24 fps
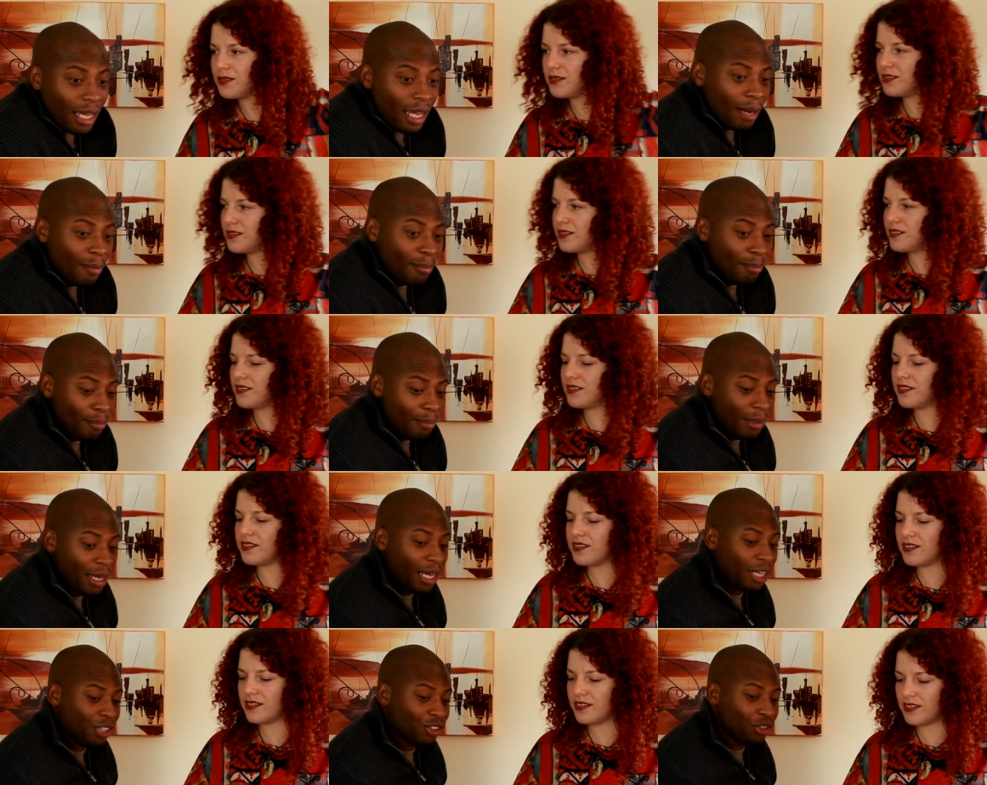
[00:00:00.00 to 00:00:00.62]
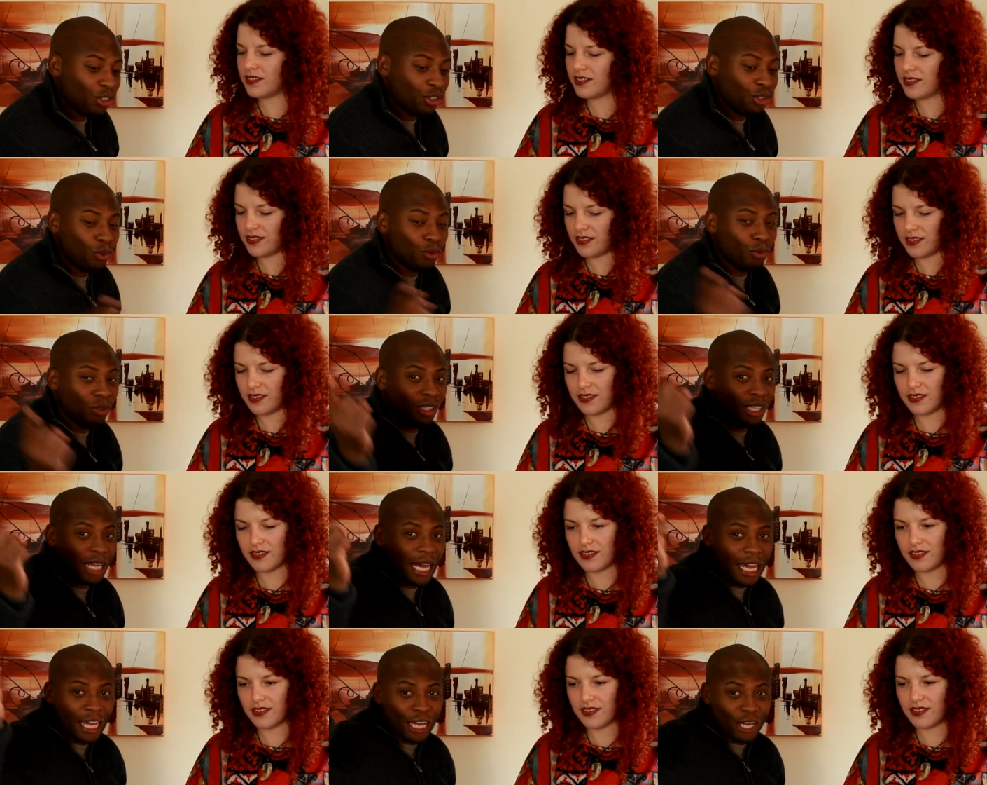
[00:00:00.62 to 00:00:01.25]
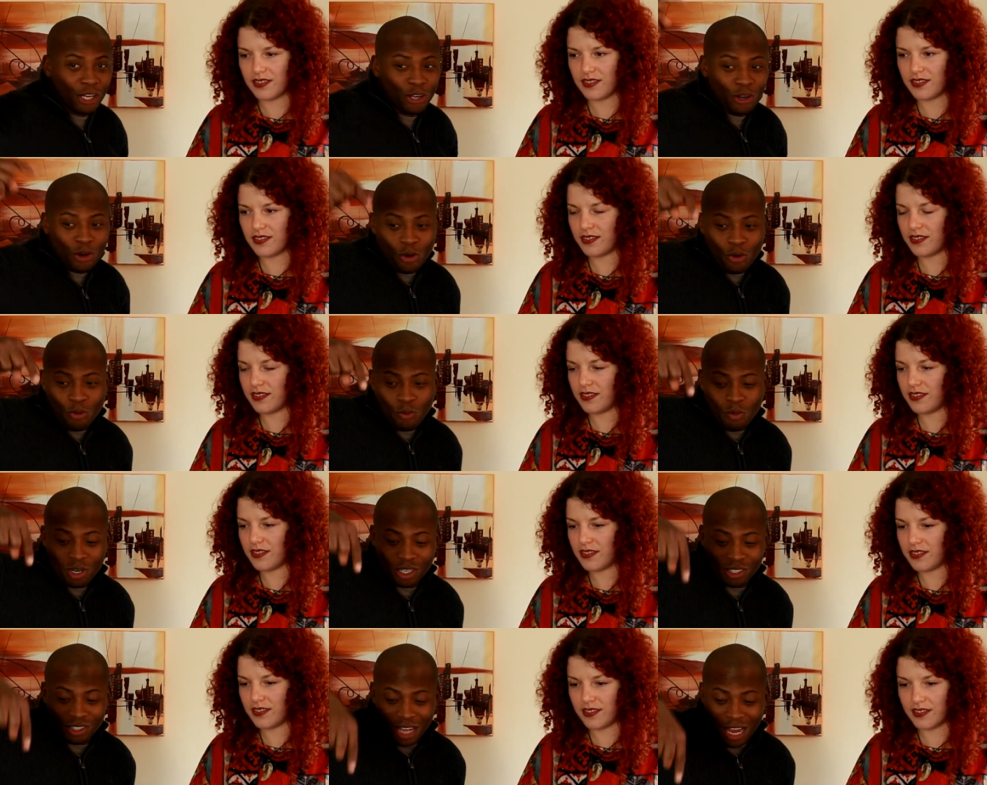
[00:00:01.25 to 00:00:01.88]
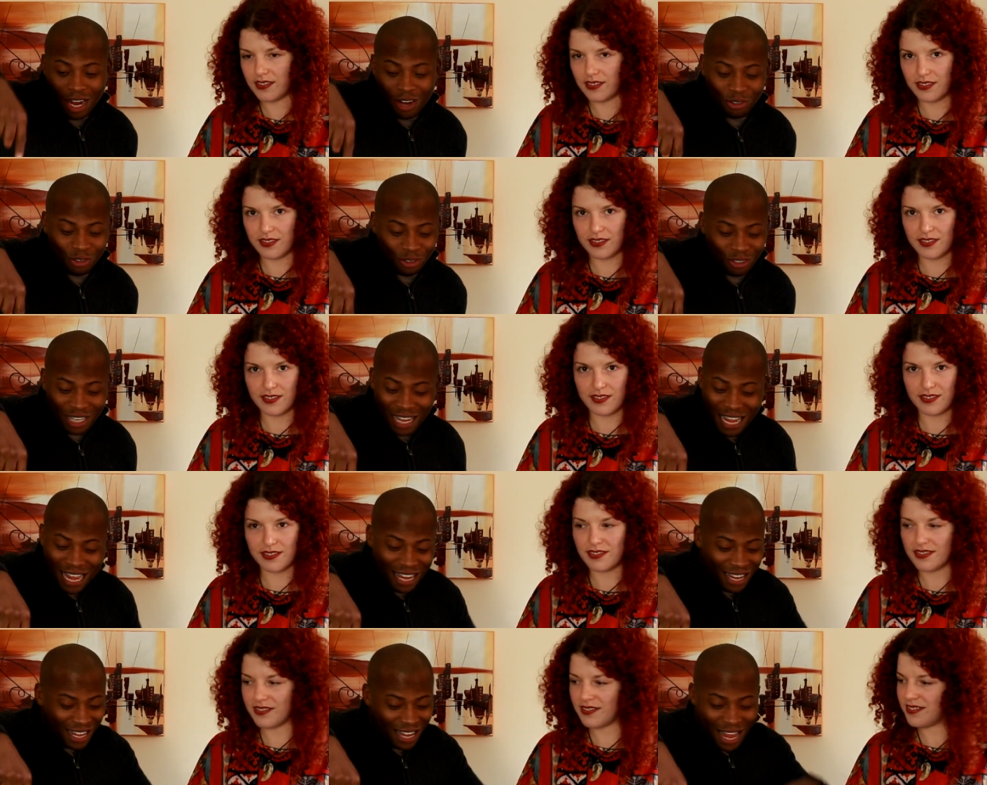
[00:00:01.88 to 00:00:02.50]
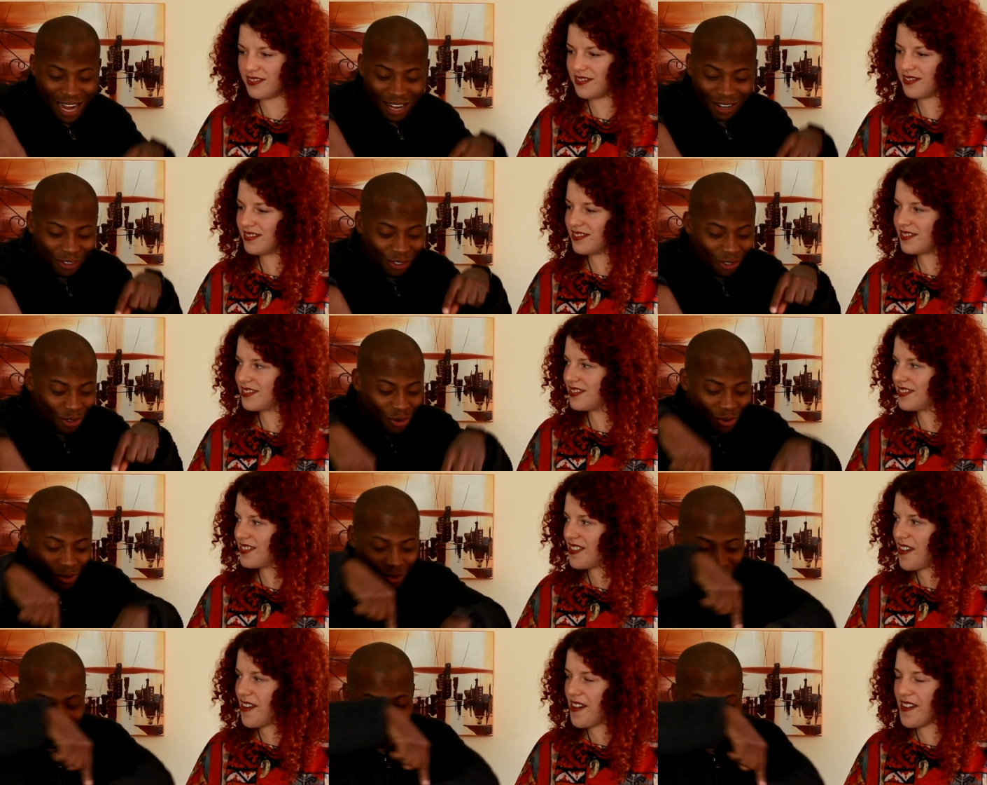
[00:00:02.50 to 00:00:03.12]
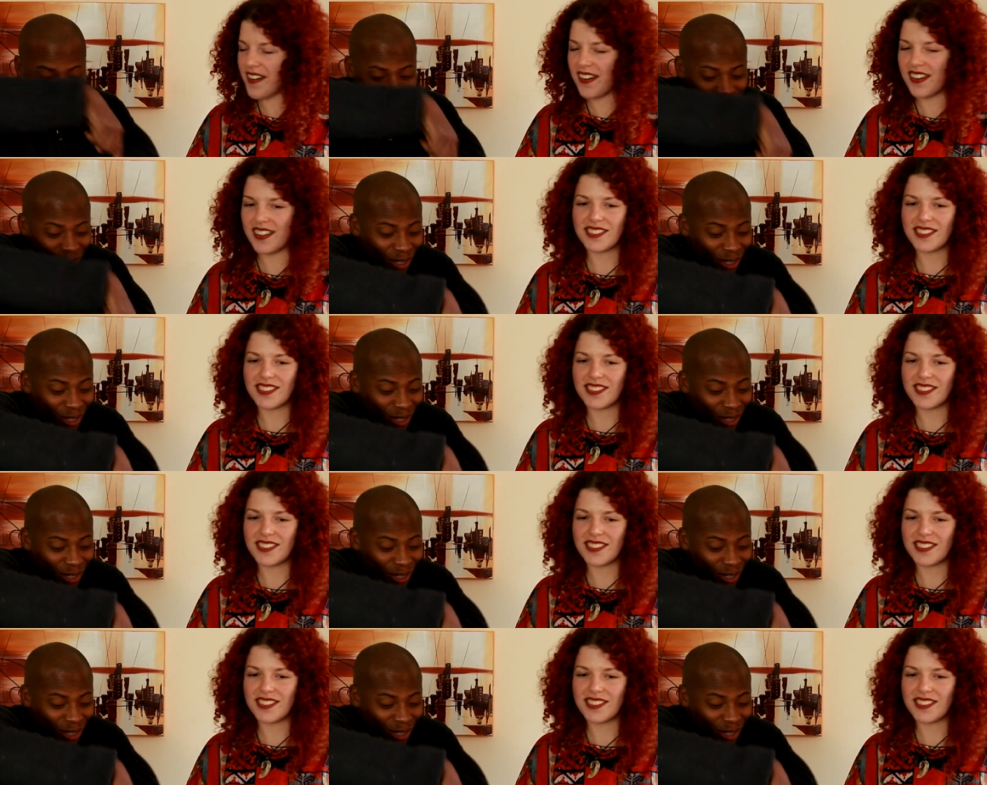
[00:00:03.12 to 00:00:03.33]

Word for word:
Speaker 1: And make sure you like. What is it? I don't know. I, I don't know. Is